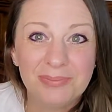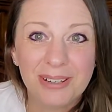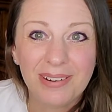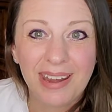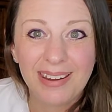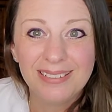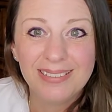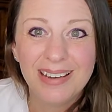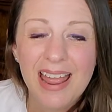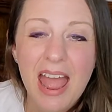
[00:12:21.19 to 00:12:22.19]
Okay.
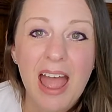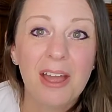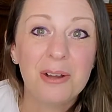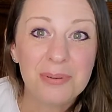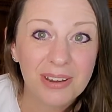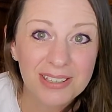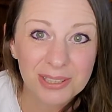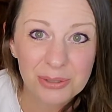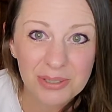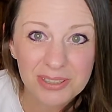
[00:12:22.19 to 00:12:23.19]
I hope you guys
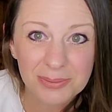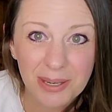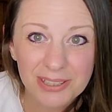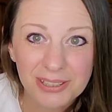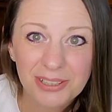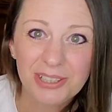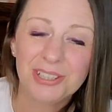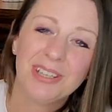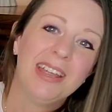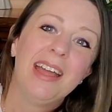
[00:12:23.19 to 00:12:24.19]
enjoyed this message.
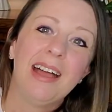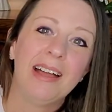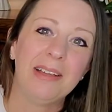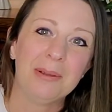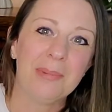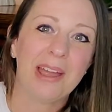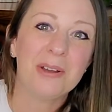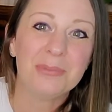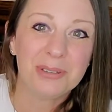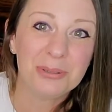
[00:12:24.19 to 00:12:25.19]
Um, I
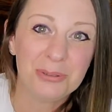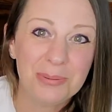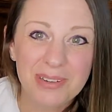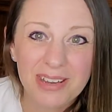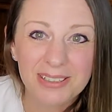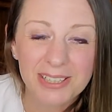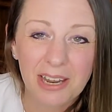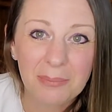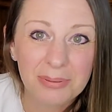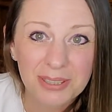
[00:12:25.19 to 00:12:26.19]
hope that you'll join me next
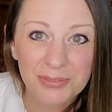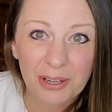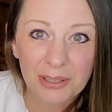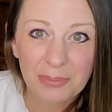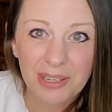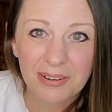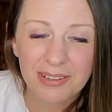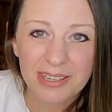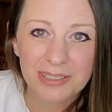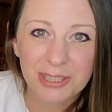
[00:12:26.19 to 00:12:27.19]
time. Please follow me
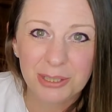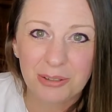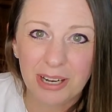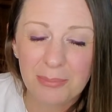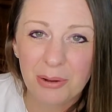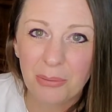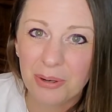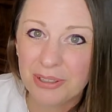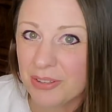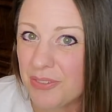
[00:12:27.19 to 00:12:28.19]
on Instagram at
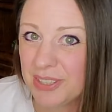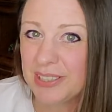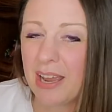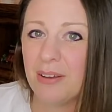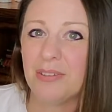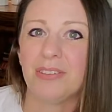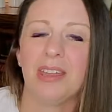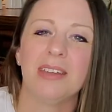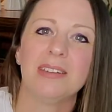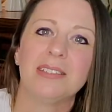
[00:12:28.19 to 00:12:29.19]
Oracle of the South
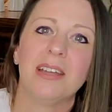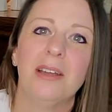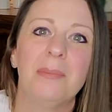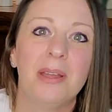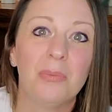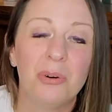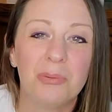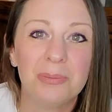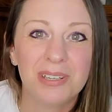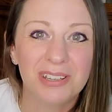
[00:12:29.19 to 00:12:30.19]
and um, at War
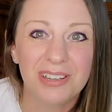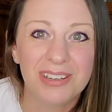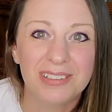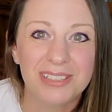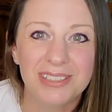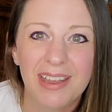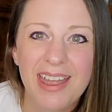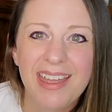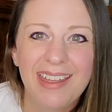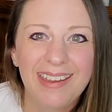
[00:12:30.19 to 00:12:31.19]
Woman Goods.
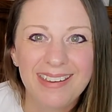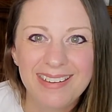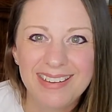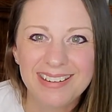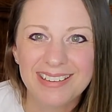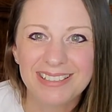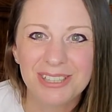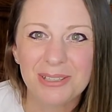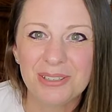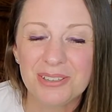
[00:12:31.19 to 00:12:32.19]
And
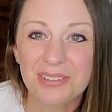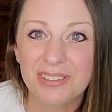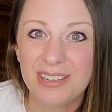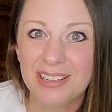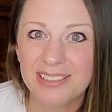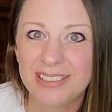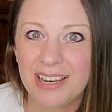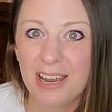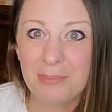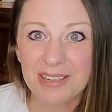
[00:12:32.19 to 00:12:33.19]
until the next
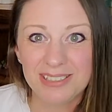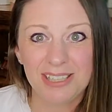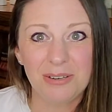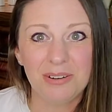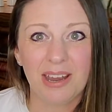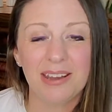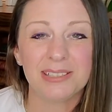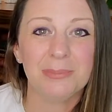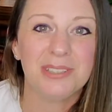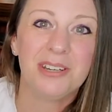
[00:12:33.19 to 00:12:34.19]
time I see you guys,
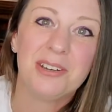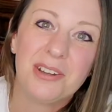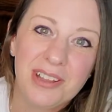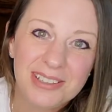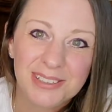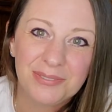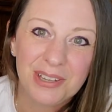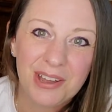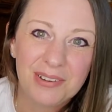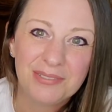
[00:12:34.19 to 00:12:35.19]
I'm sending y'all lots of
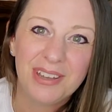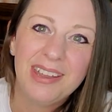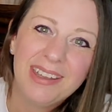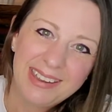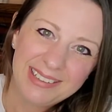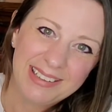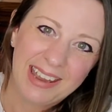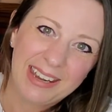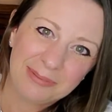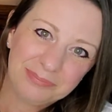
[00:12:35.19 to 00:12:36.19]
love and
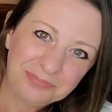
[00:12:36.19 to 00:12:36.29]
light.